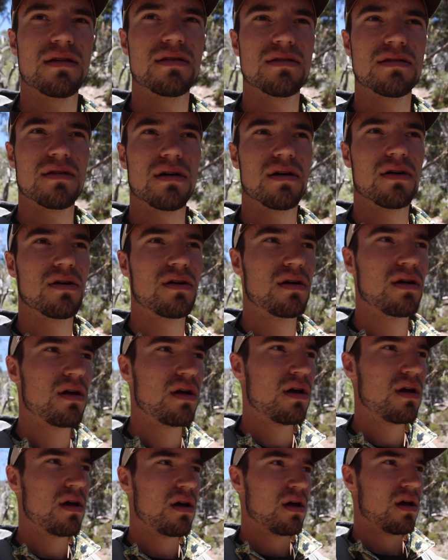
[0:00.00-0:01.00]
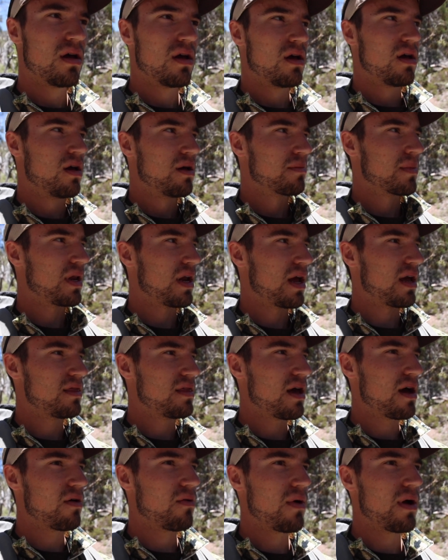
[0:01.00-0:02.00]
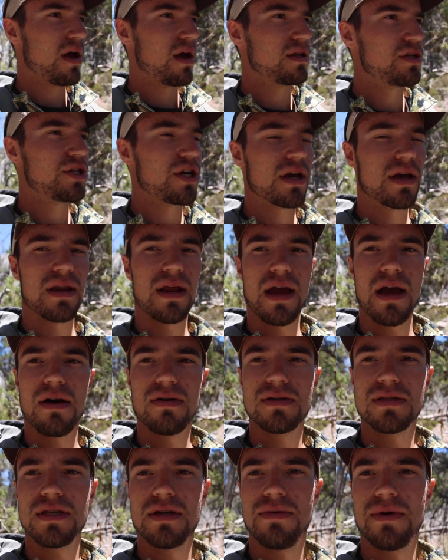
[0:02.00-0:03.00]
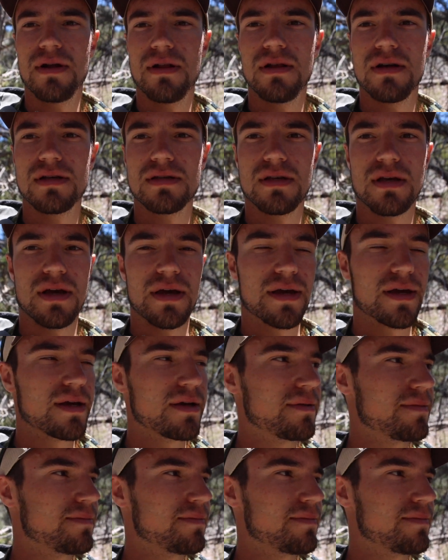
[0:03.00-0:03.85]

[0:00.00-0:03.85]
So I'm gonna head that way, check it out, see what it looks like.